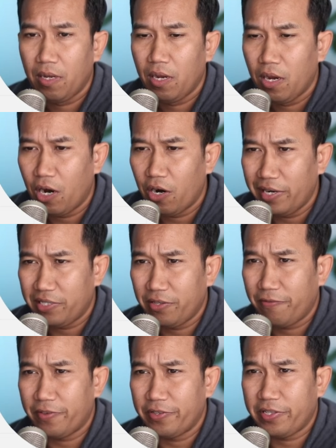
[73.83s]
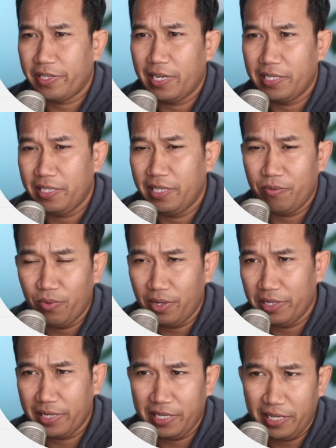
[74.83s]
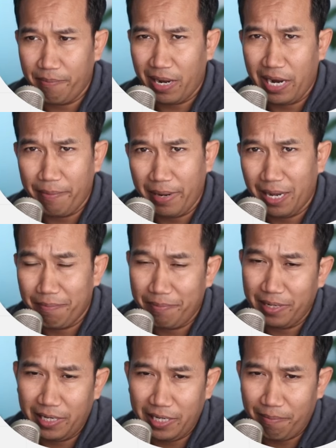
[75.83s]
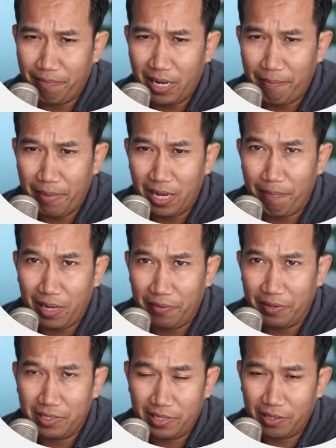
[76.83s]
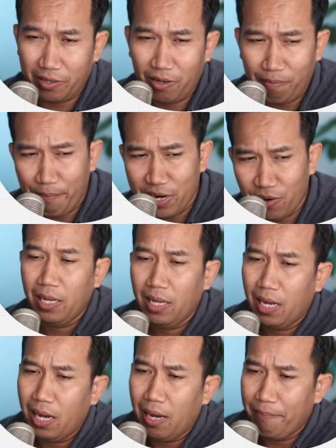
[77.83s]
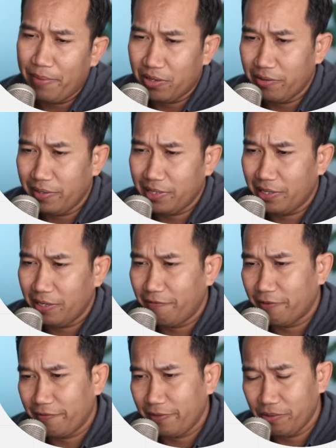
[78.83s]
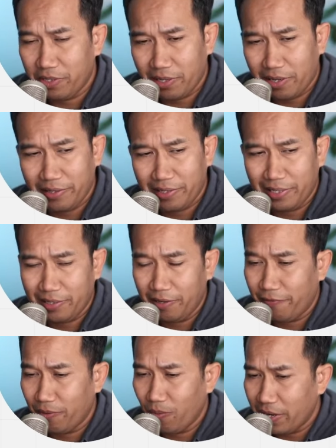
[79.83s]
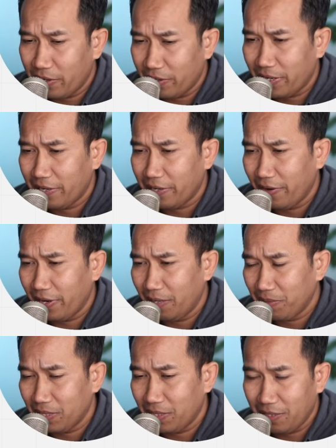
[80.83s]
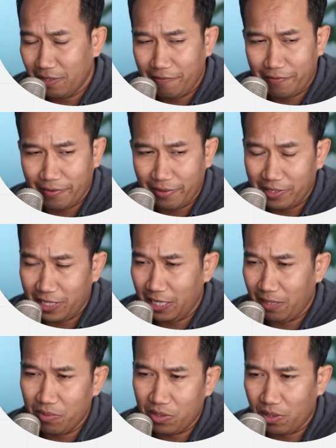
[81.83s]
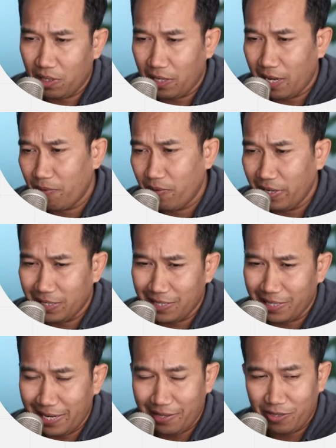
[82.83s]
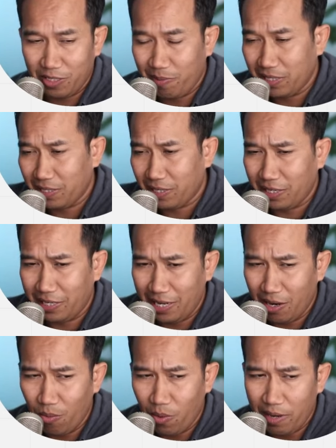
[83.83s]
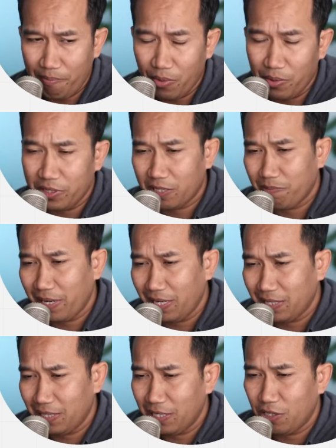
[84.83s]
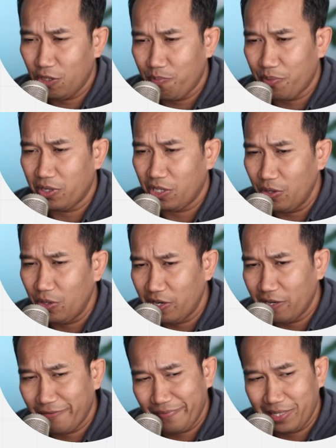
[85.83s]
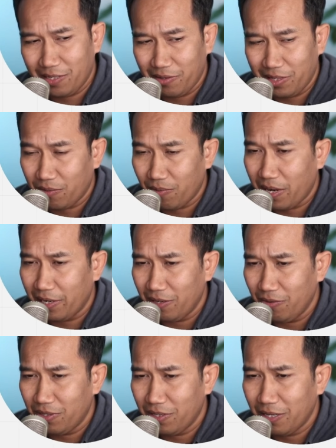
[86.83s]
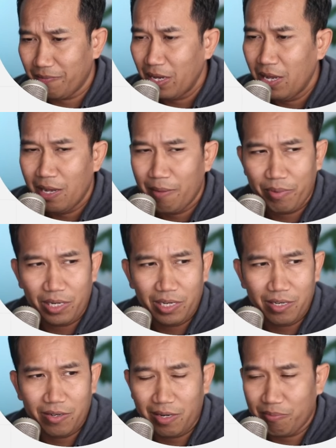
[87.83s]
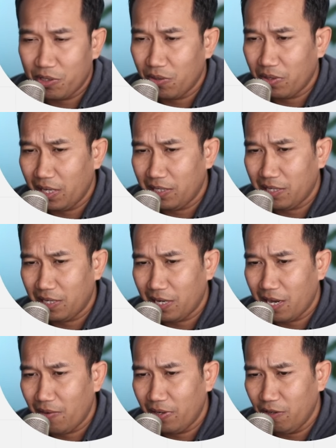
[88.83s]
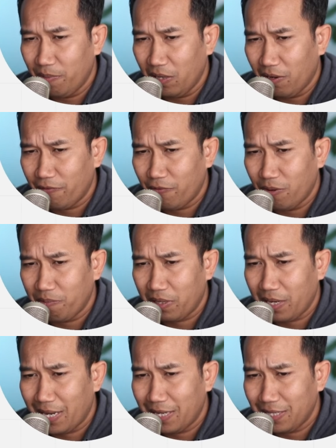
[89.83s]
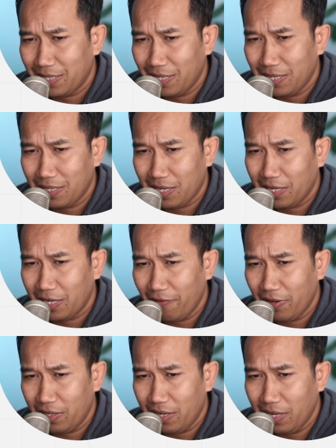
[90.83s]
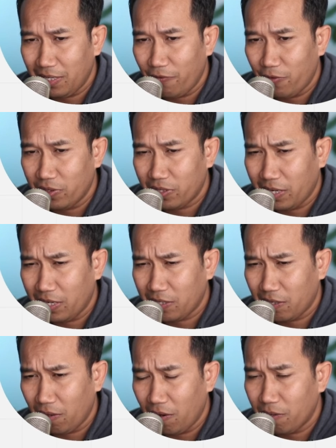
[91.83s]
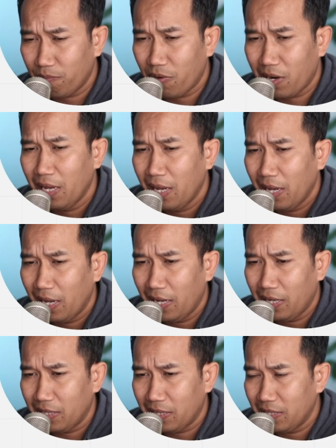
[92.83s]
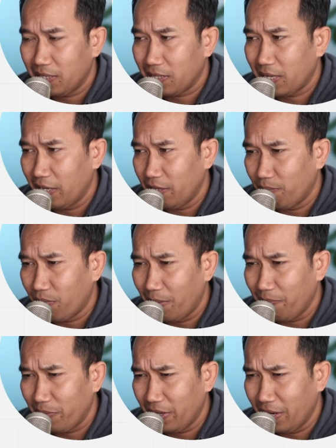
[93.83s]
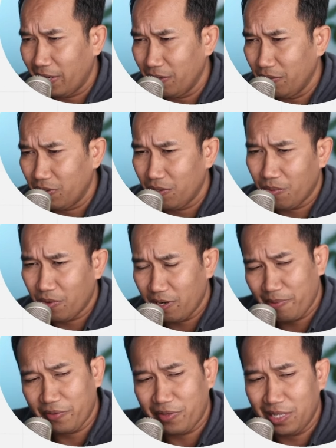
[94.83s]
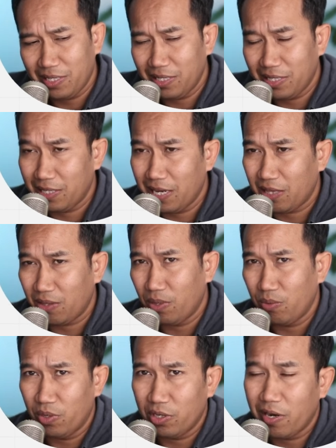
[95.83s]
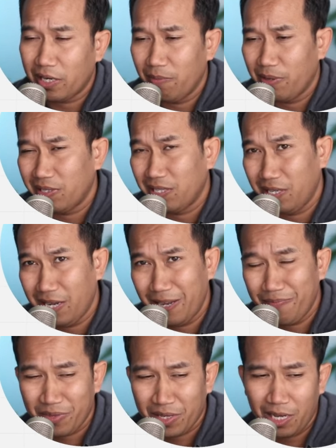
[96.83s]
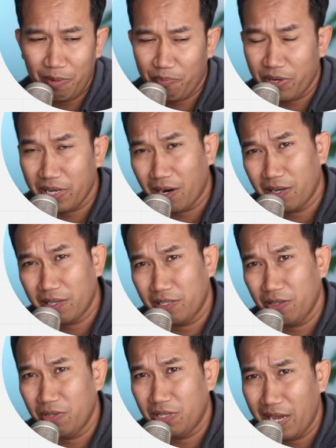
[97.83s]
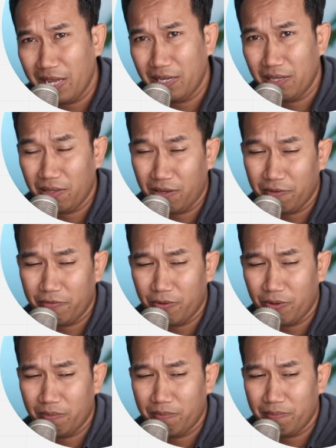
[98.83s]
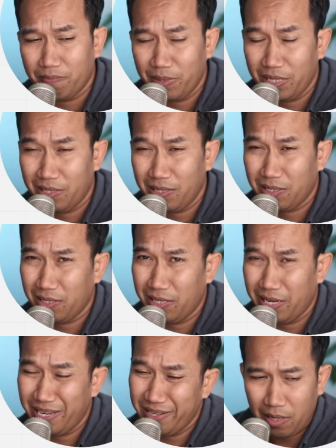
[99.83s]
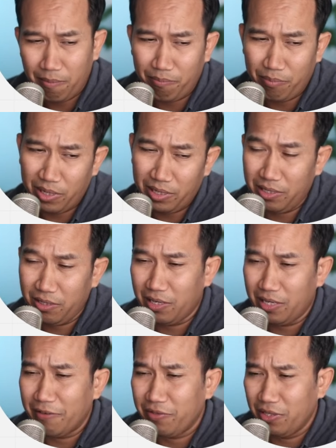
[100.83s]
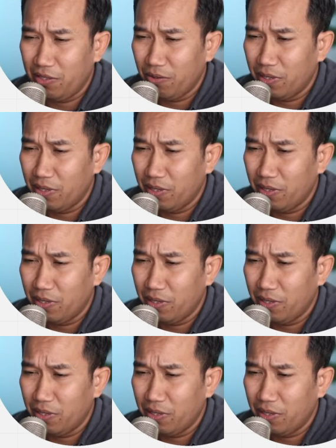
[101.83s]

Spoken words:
All right, so the first thing I did was I did a mind map, and I did a mind map on this thing called Miro. Miro is good for flowcharts. It's good for wire diagrams. It's good for teams collaborating together. It's basically a whiteboard space. It's super intuitive, and so that's why I use it. But here I'm showcasing how I do my long form content. I give it a / long prompt, and this is kind of the prompt that I use. Don't worry about this. This is not the one we're talking about today. It'd be pretty hard to do 10 long form pieces a day, but you can definitely do it.